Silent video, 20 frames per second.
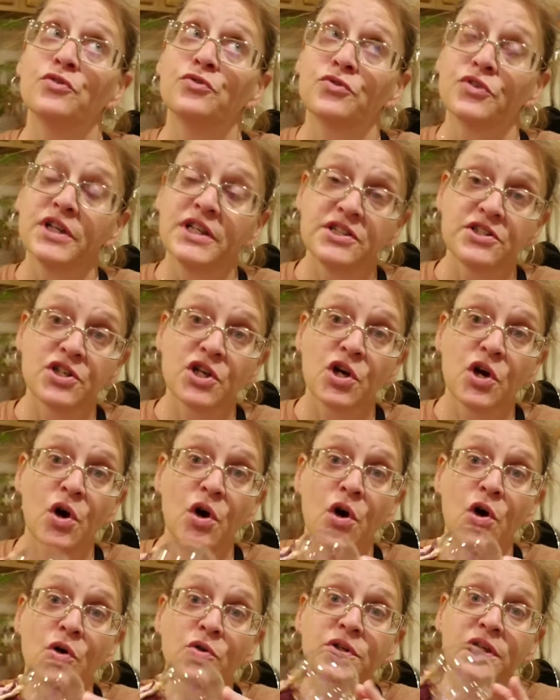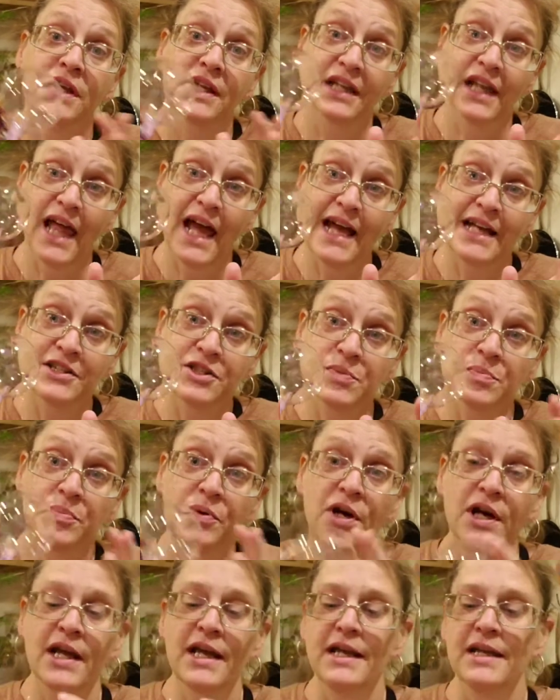freezing cold, glass
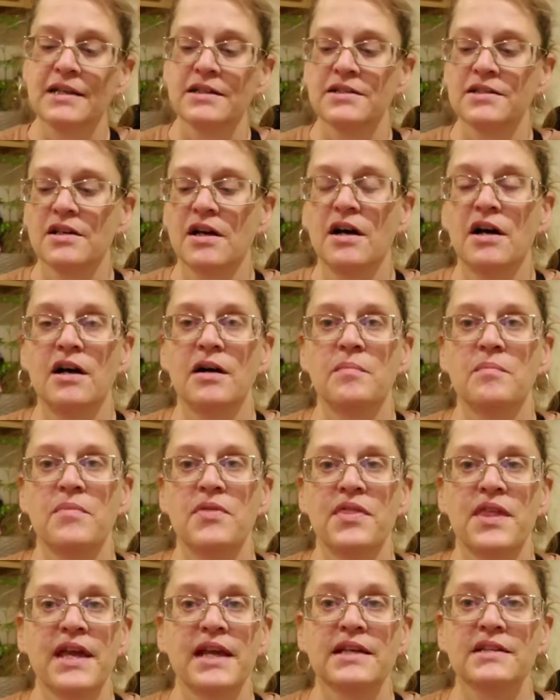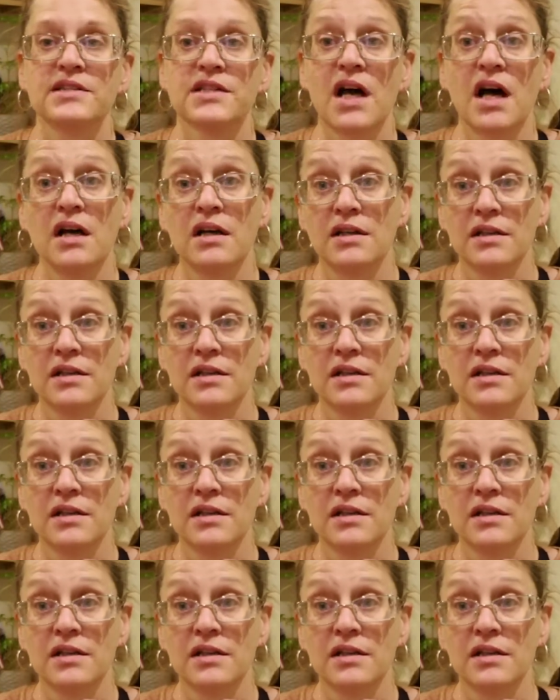breaks, um, things